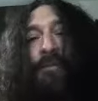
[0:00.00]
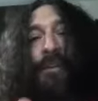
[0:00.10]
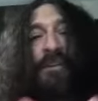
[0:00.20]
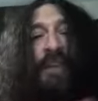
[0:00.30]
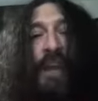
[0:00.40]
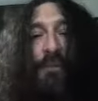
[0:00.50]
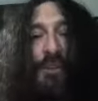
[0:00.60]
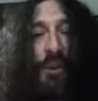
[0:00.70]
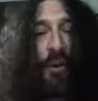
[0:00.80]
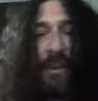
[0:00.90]
slate was
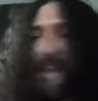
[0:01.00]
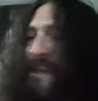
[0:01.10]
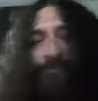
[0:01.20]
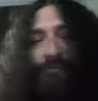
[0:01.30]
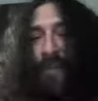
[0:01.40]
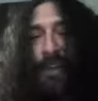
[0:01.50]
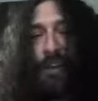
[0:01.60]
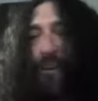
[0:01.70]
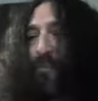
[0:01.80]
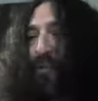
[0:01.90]
so clean. I think you
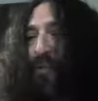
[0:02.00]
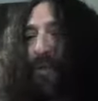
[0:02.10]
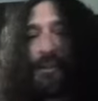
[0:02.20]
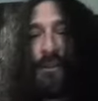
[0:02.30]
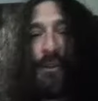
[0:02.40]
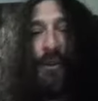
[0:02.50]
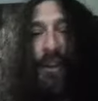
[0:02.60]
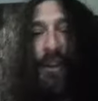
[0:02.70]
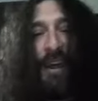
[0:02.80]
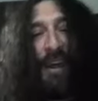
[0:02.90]
could pretty much do
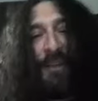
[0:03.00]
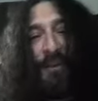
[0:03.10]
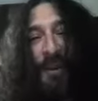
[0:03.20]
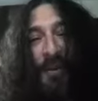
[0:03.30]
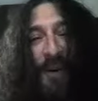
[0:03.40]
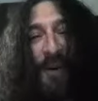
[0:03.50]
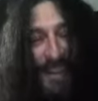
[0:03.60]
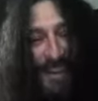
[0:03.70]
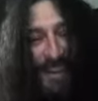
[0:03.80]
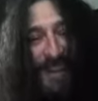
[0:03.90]
whatever the hell you really wanted,
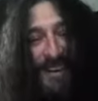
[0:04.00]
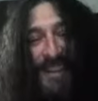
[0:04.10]
you know.